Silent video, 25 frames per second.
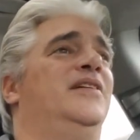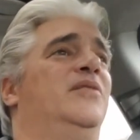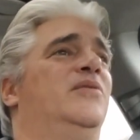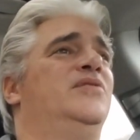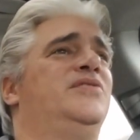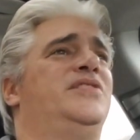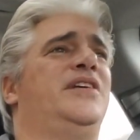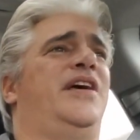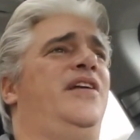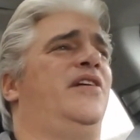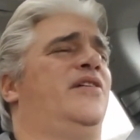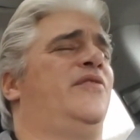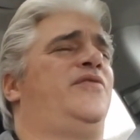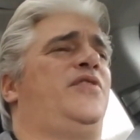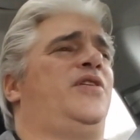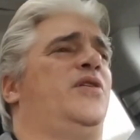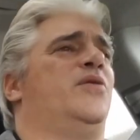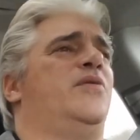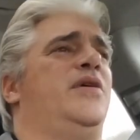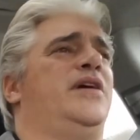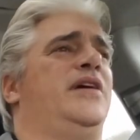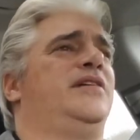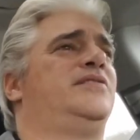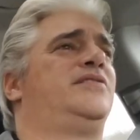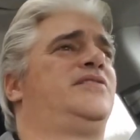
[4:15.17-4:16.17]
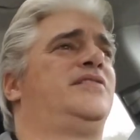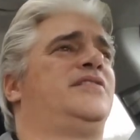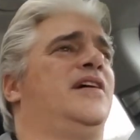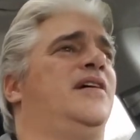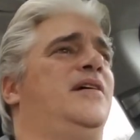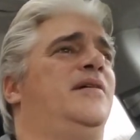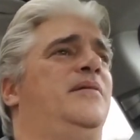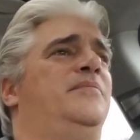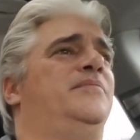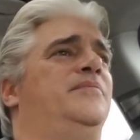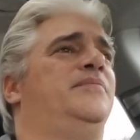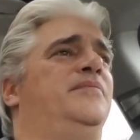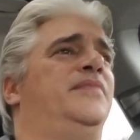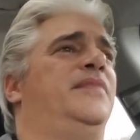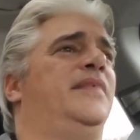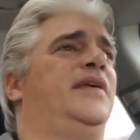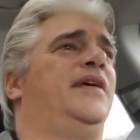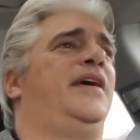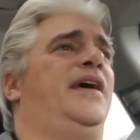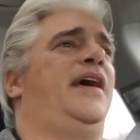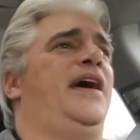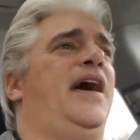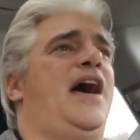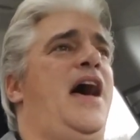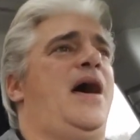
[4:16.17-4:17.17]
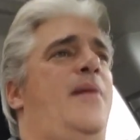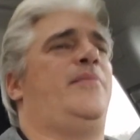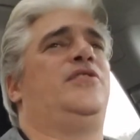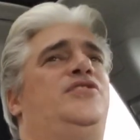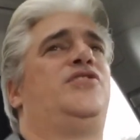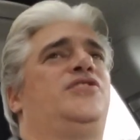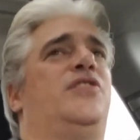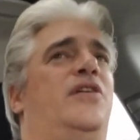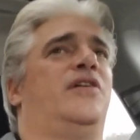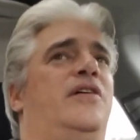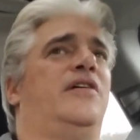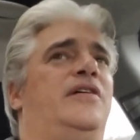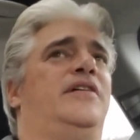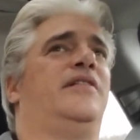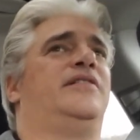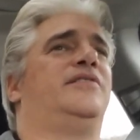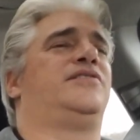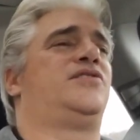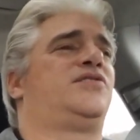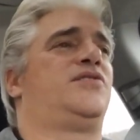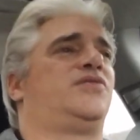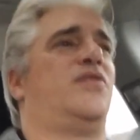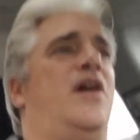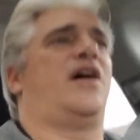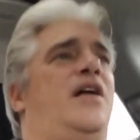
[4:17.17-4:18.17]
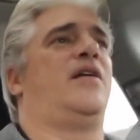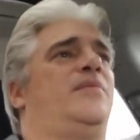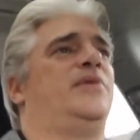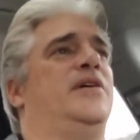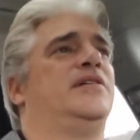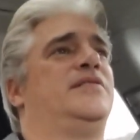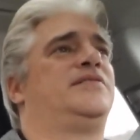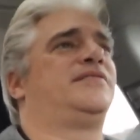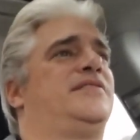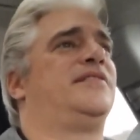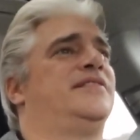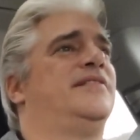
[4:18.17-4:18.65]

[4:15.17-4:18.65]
was interviewing some amateur astronomist.